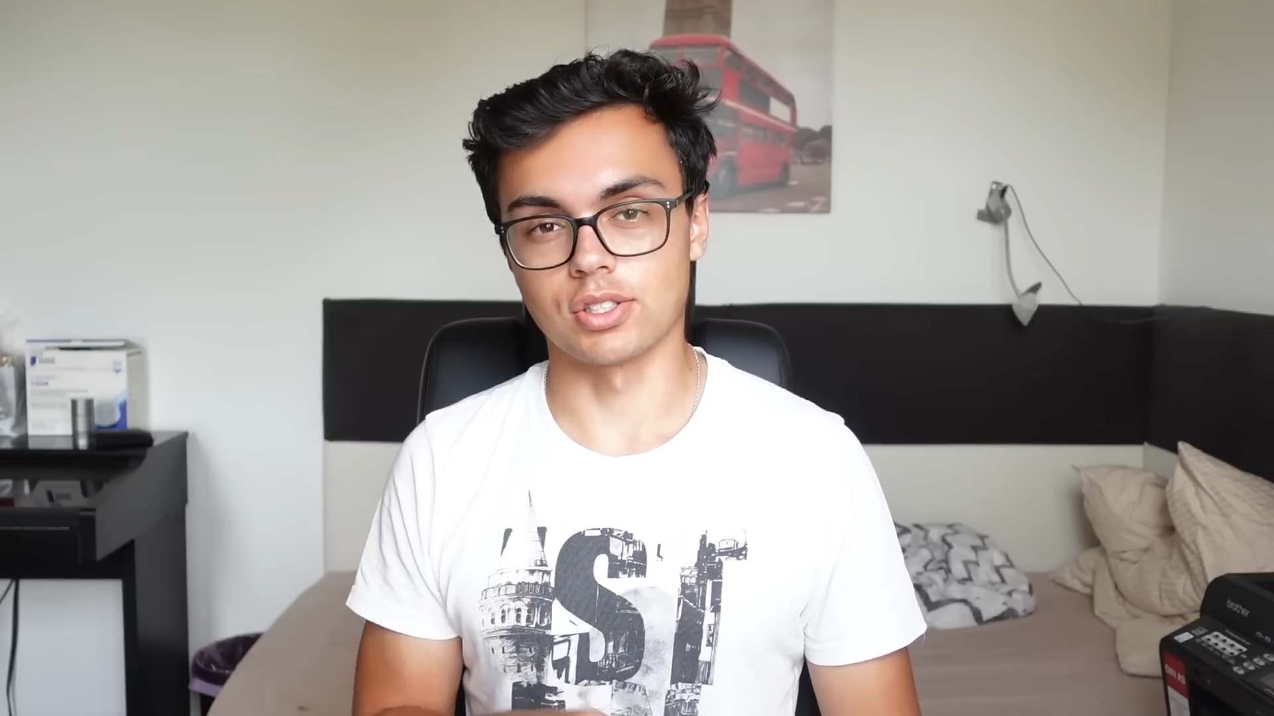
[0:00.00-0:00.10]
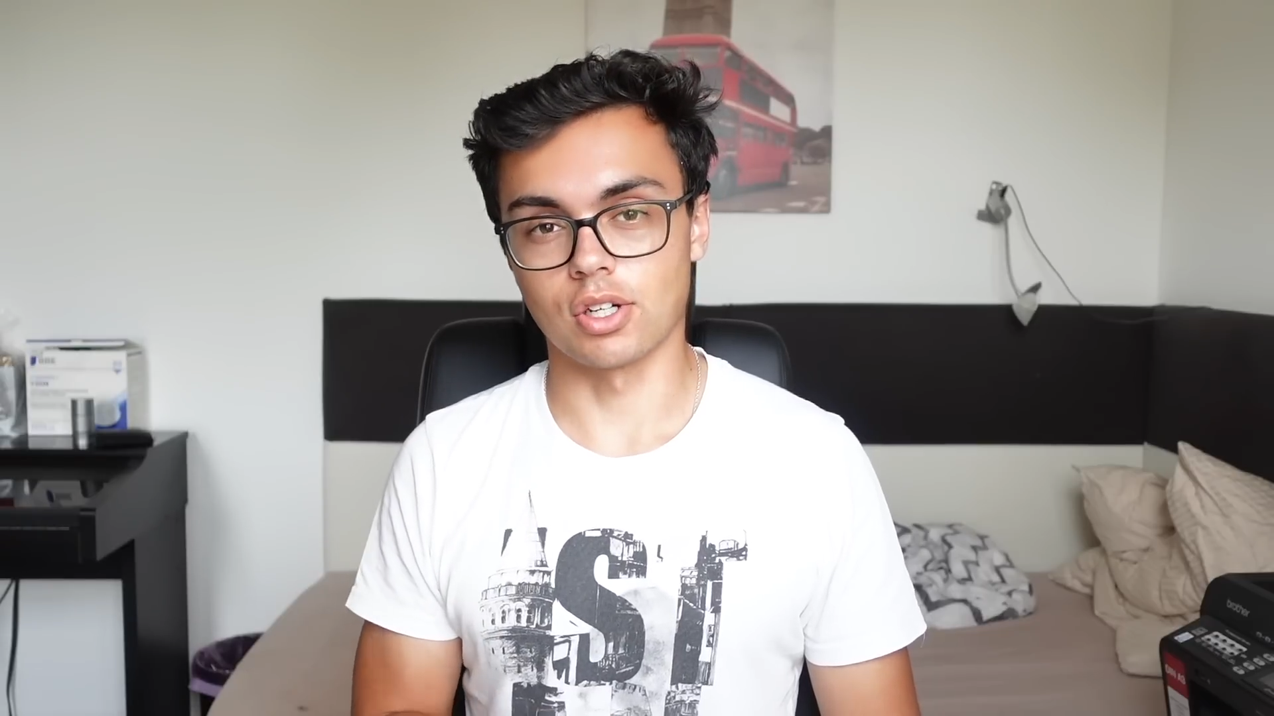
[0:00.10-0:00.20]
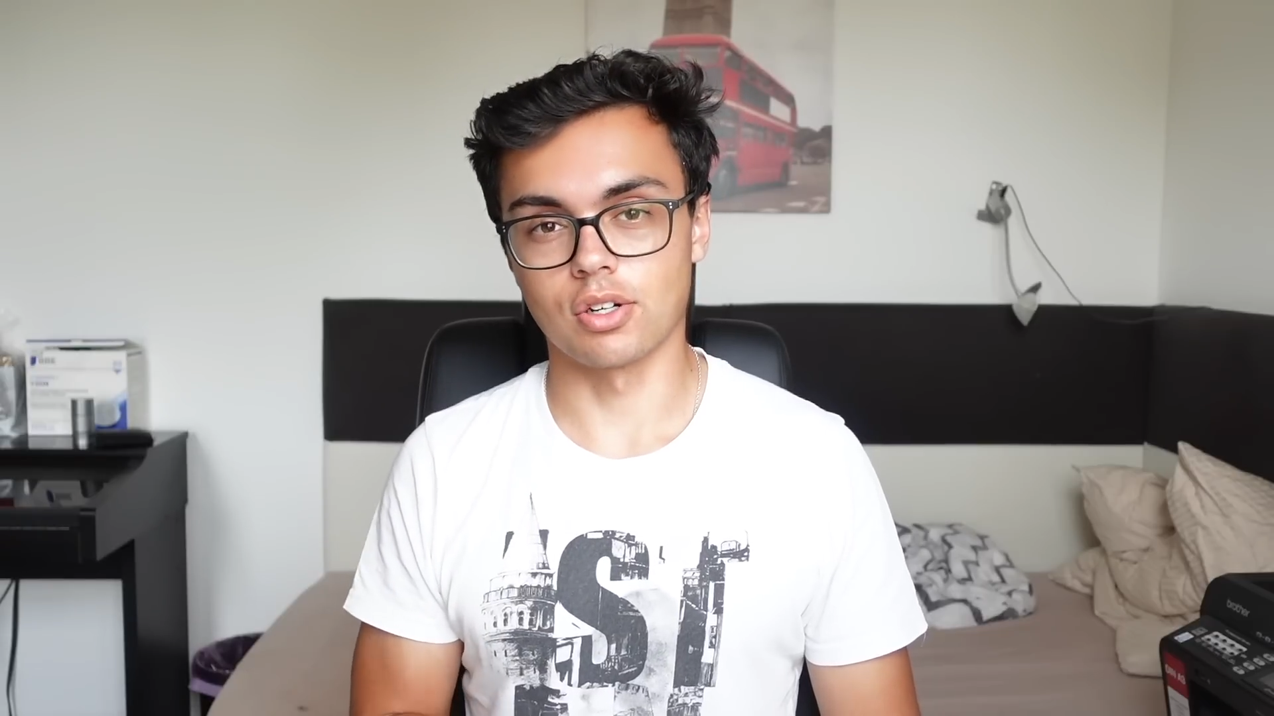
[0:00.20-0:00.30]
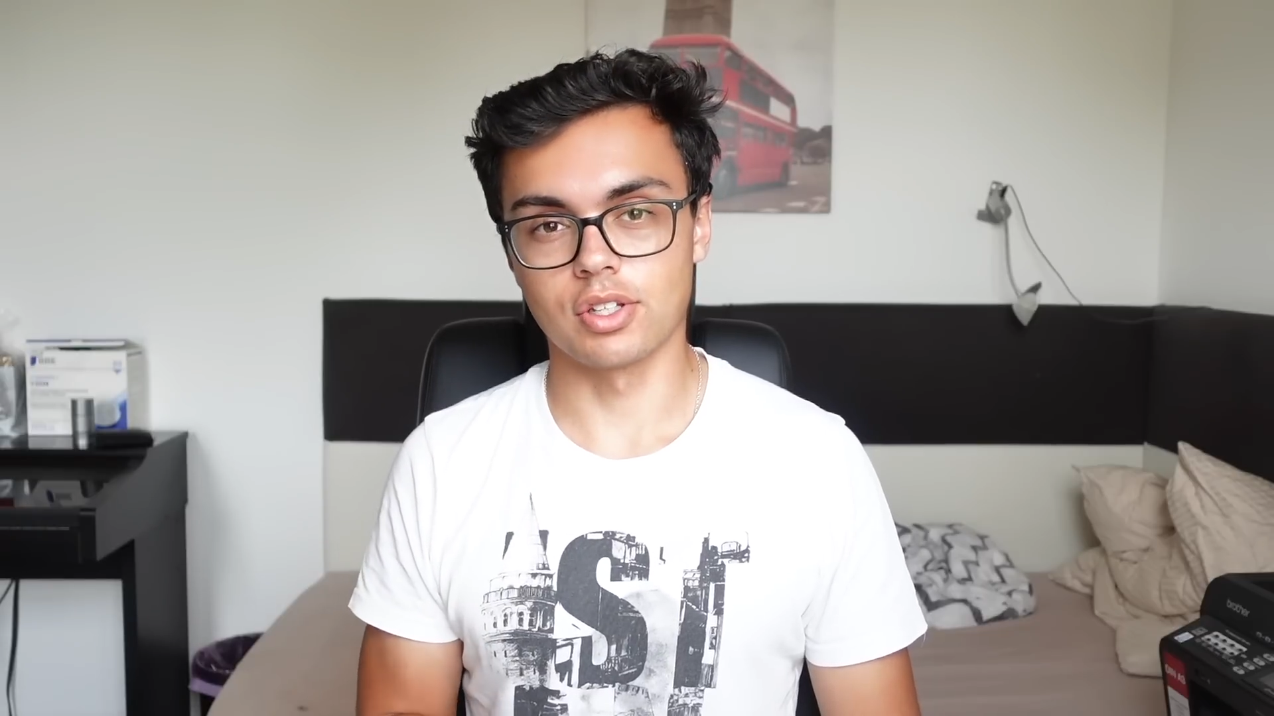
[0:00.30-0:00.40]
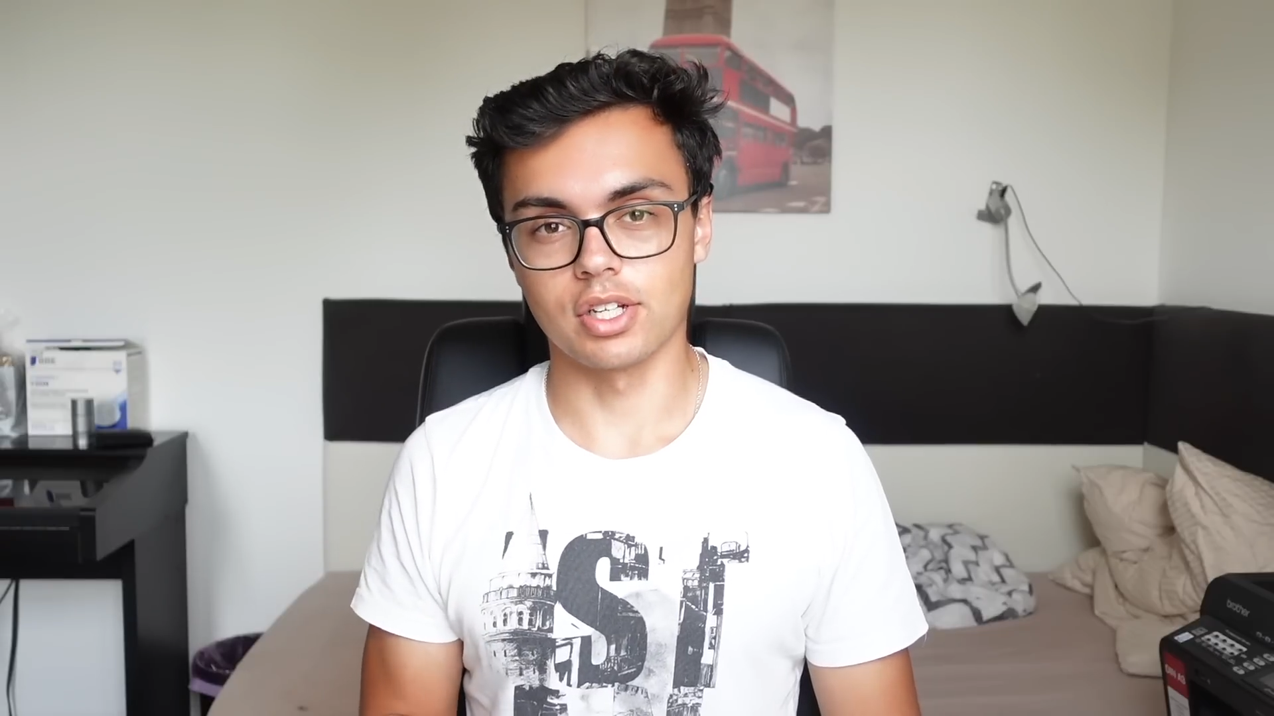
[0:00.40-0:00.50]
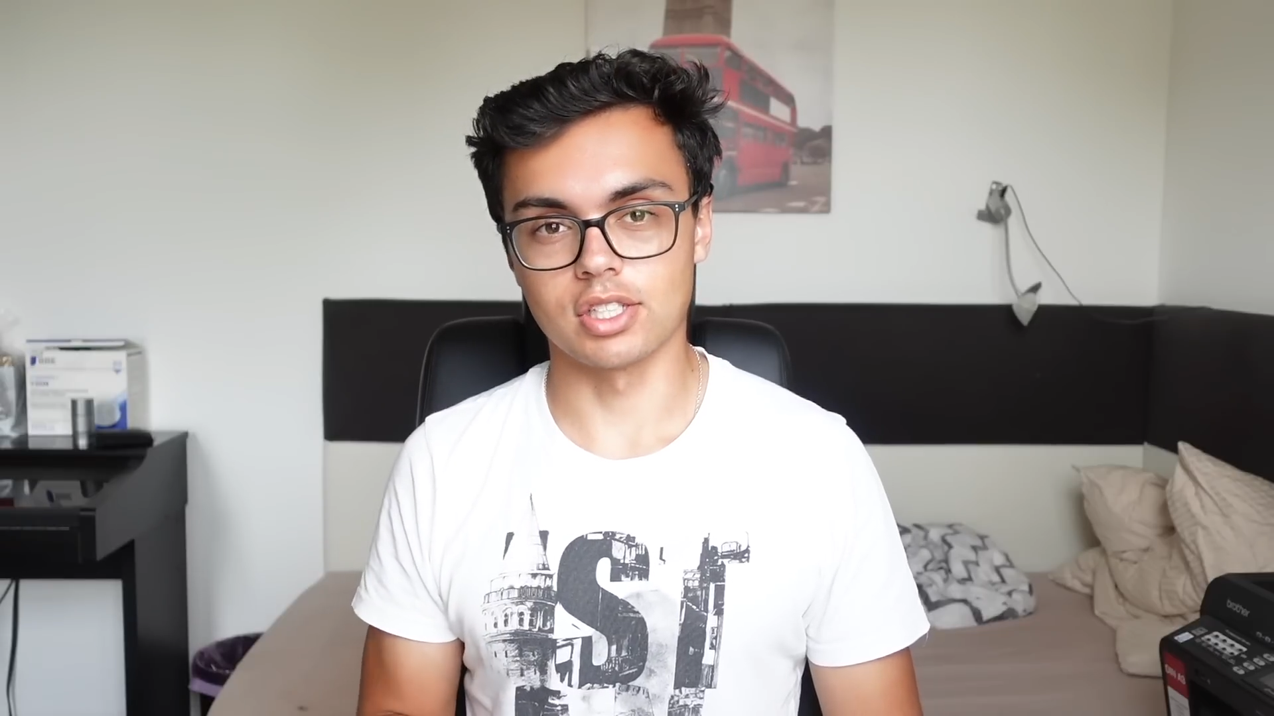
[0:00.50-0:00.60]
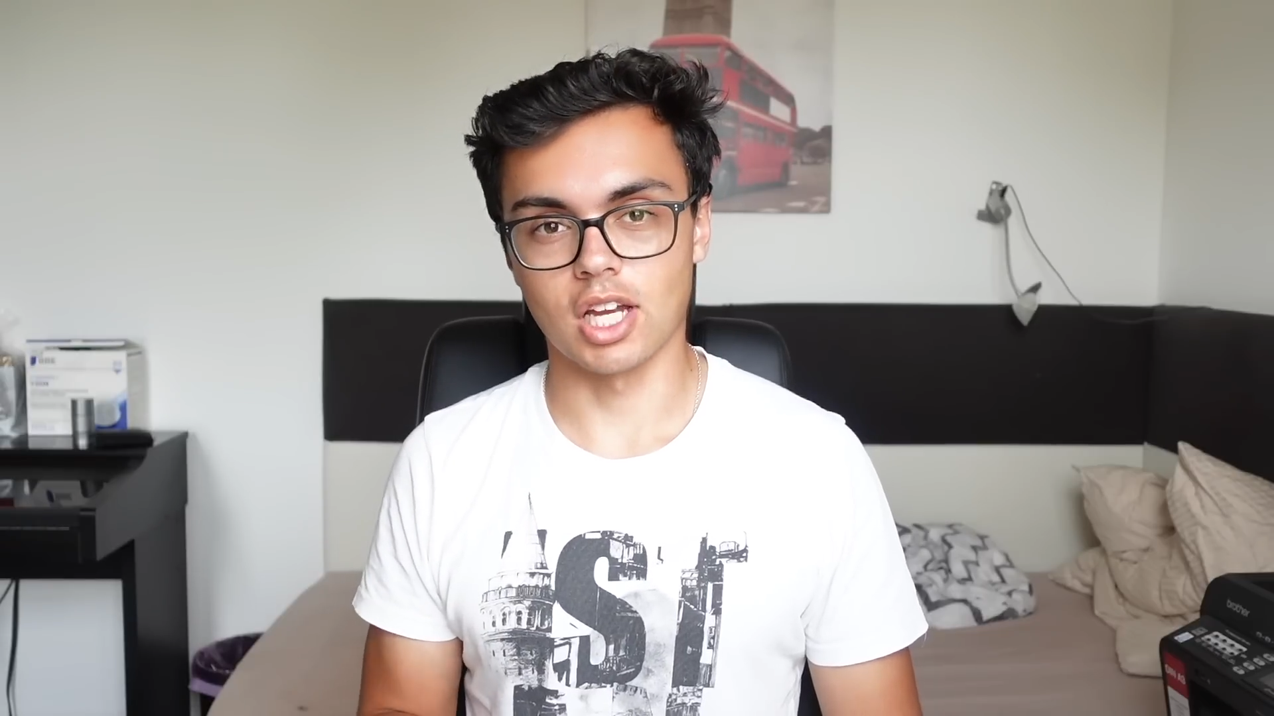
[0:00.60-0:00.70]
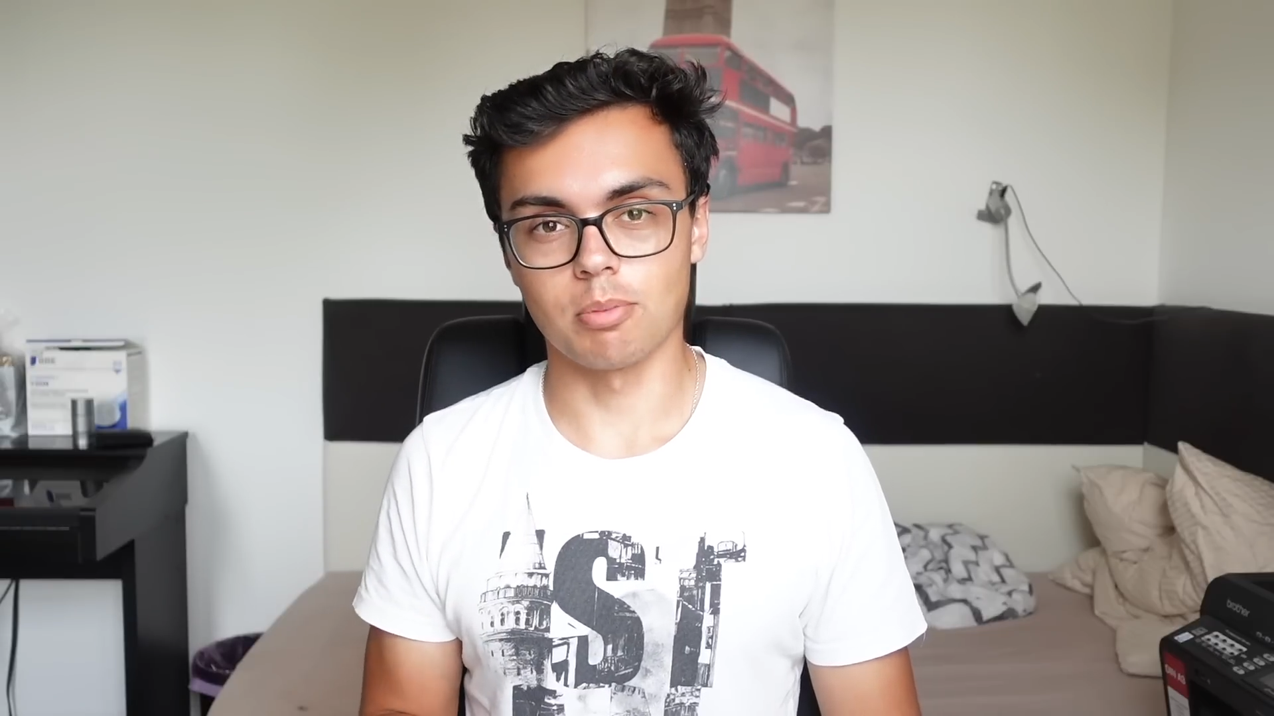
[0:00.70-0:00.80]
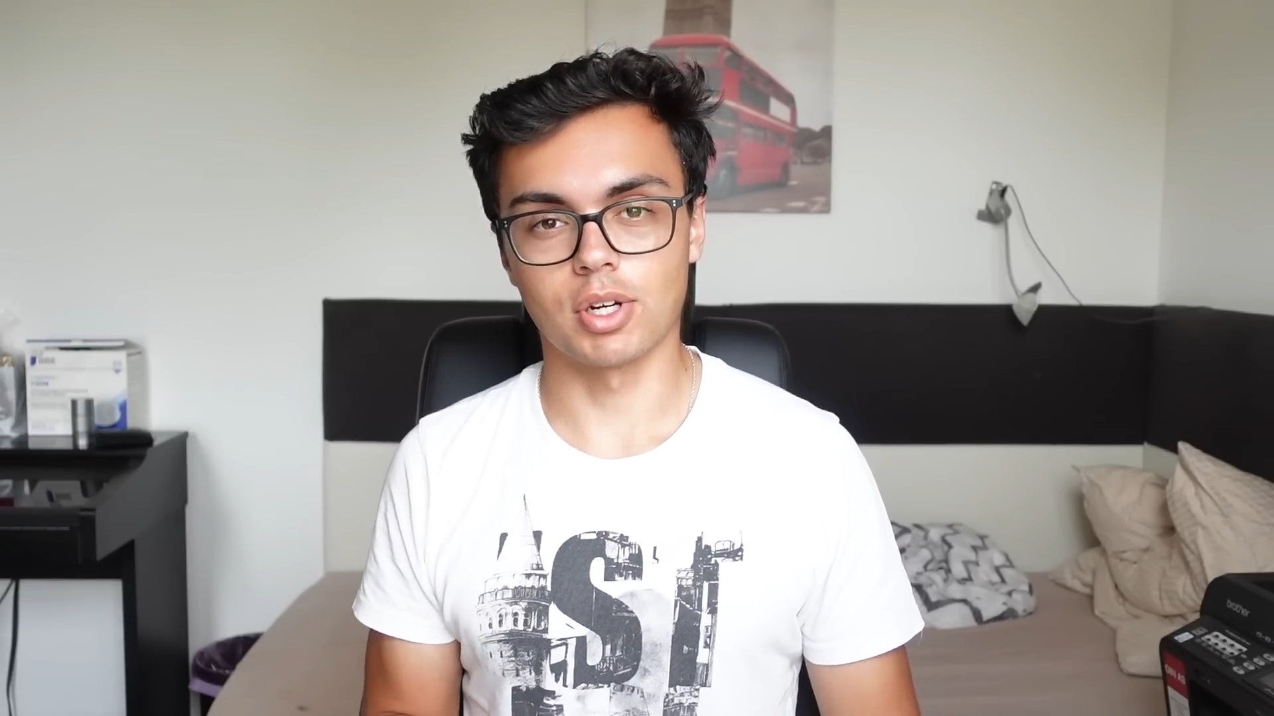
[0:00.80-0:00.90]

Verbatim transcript: started the exam,